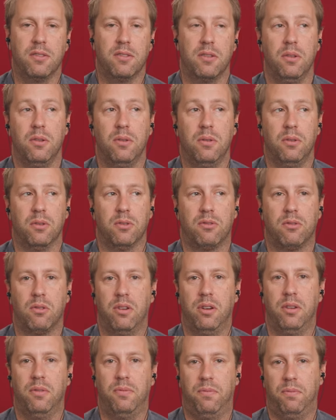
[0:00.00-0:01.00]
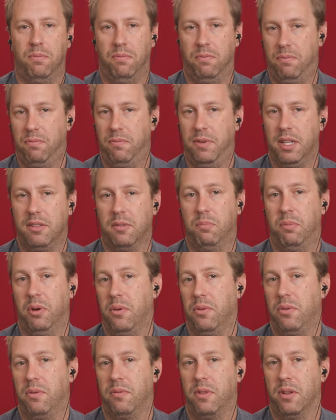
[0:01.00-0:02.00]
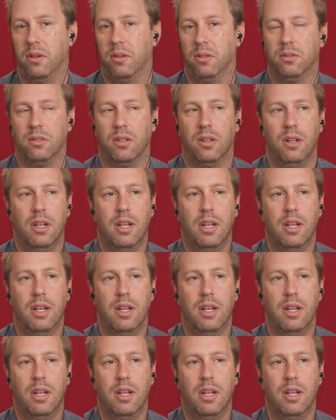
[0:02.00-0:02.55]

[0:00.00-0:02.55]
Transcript: So you, your story fits both of those.